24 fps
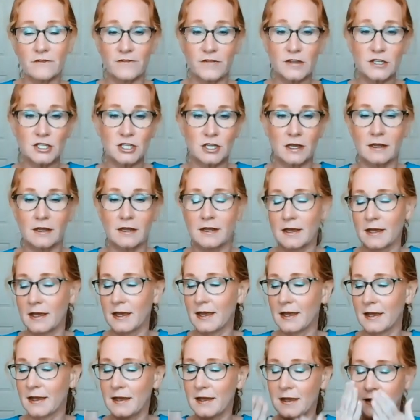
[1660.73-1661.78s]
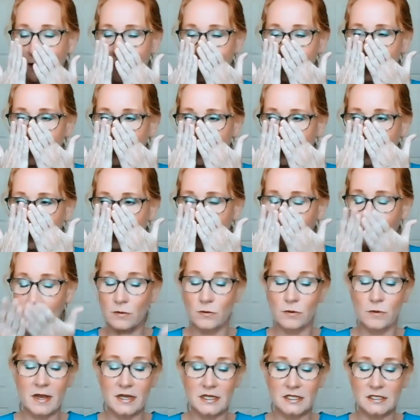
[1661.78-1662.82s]
fishing, and
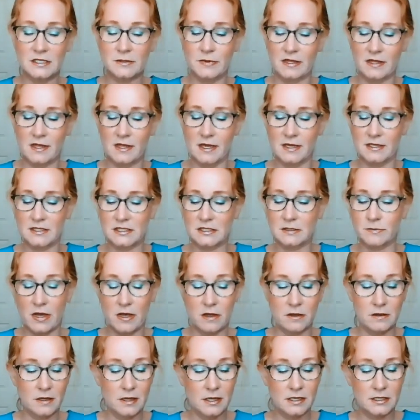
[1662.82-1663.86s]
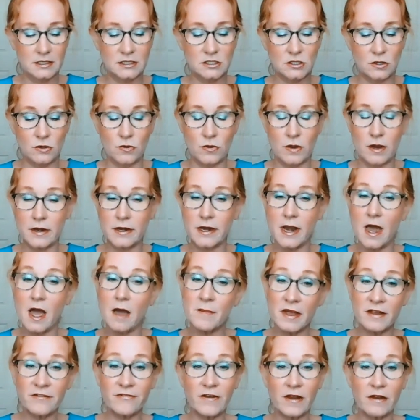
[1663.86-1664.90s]
it reminds me of that smell. So,
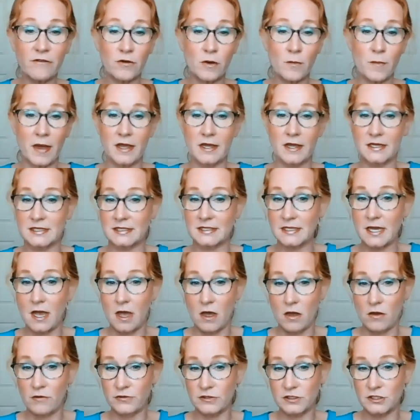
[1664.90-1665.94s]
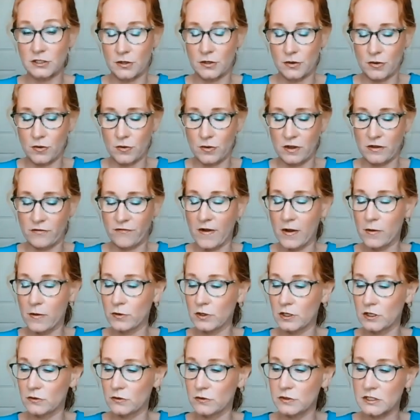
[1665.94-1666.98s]
not my favorite by itself. So, if I were
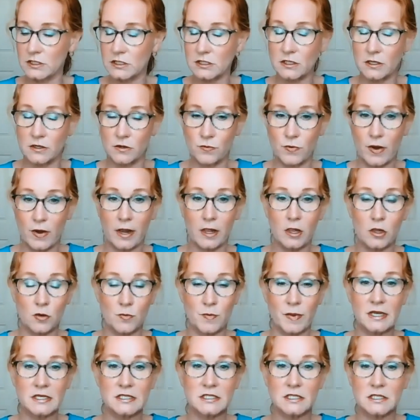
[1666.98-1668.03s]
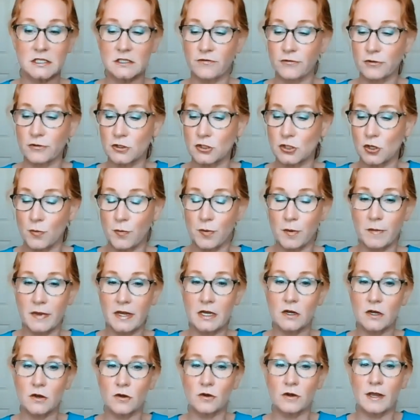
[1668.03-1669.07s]
to use this on a regular basis for
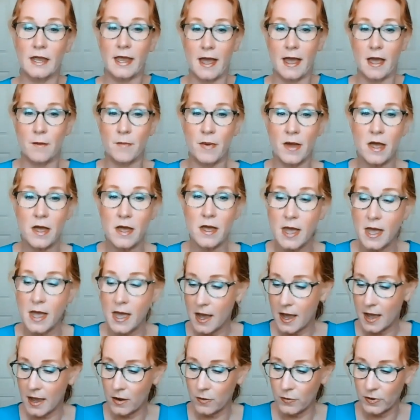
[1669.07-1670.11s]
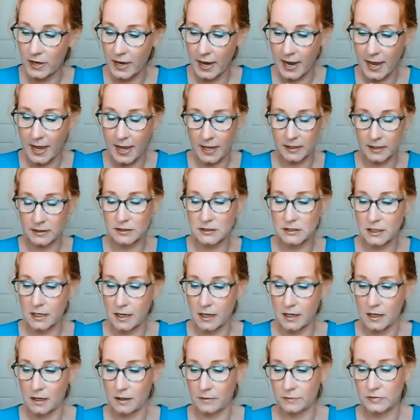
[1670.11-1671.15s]
dopamine or GABA, I would add
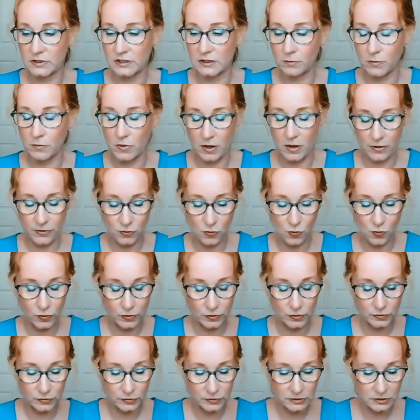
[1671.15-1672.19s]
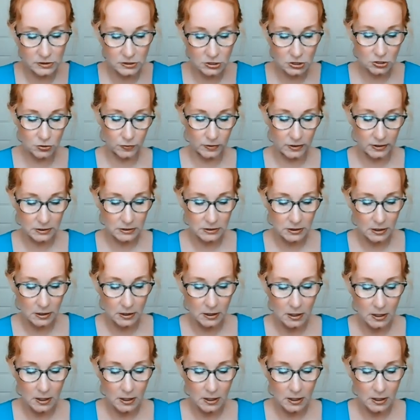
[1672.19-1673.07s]
um, some other oils to it.